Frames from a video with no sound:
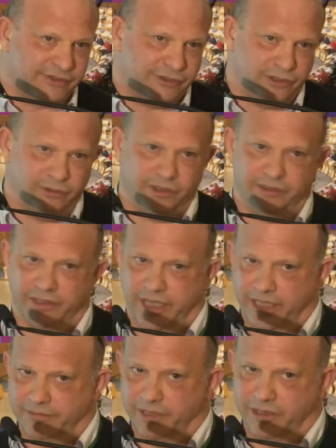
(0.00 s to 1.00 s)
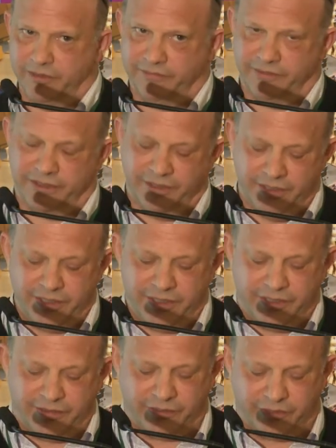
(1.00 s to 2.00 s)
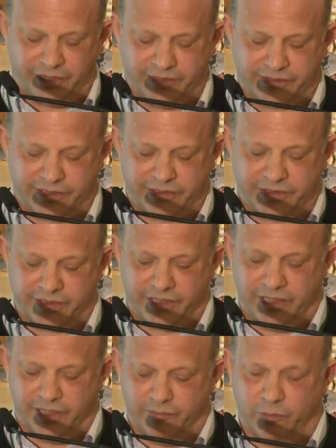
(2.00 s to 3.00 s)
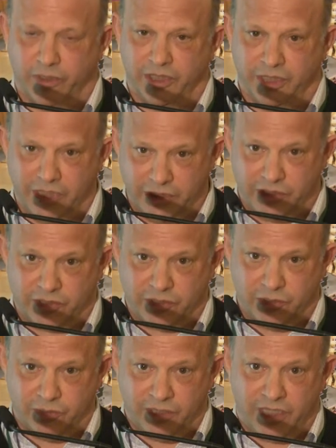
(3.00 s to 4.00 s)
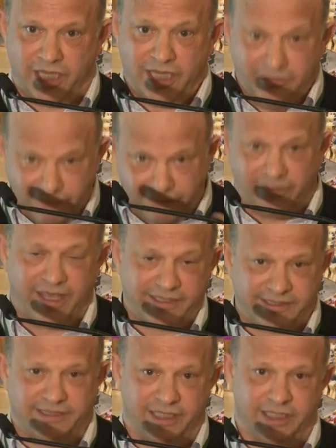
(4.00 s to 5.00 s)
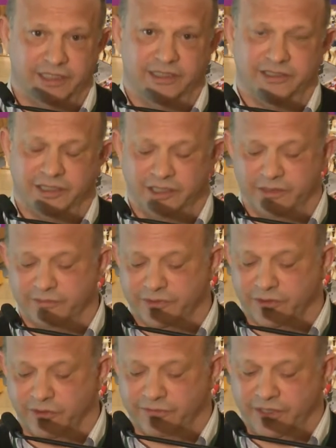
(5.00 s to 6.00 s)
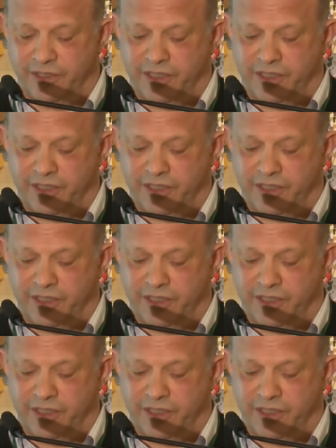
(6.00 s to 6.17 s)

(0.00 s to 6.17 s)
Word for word: to do and, and many of the, the things that um, we need to invest in in terms of